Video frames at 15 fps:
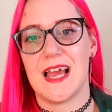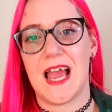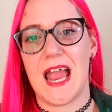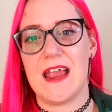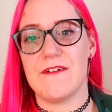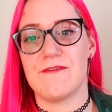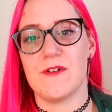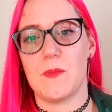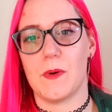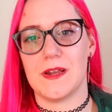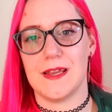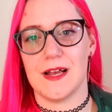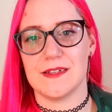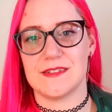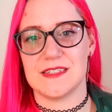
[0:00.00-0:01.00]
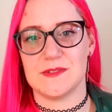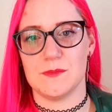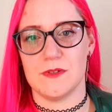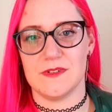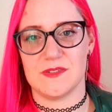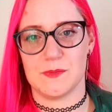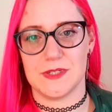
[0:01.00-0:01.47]
everybody else's
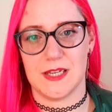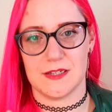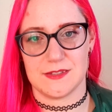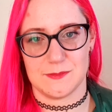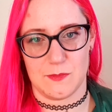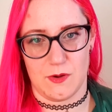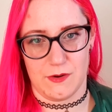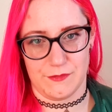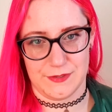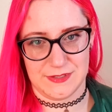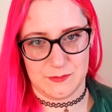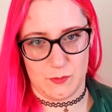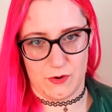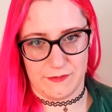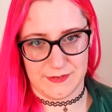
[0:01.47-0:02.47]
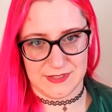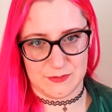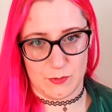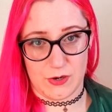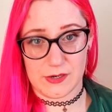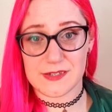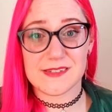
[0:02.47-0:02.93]
moves would get smaller and smaller and
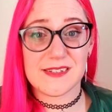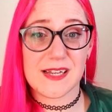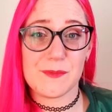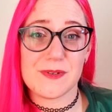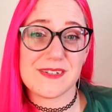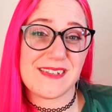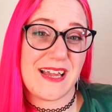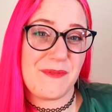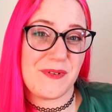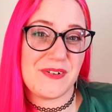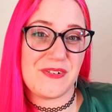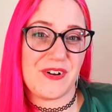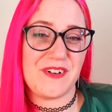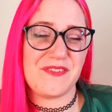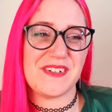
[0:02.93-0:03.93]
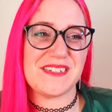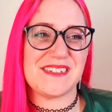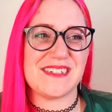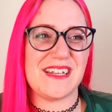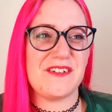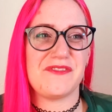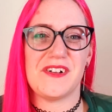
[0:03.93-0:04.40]
smaller because they were nervous
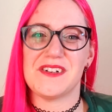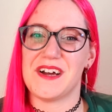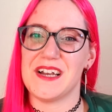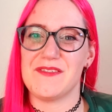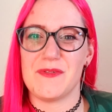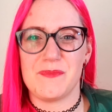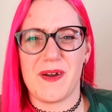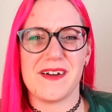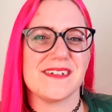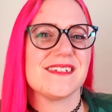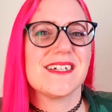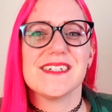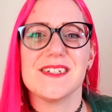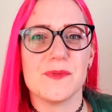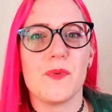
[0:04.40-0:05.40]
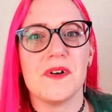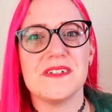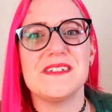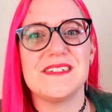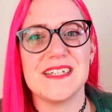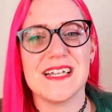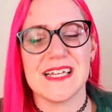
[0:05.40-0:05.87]
and they felt kind of embarrassed because it was
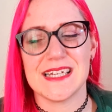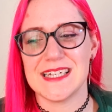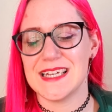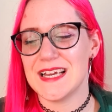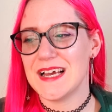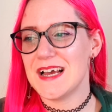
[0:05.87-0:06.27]
silly.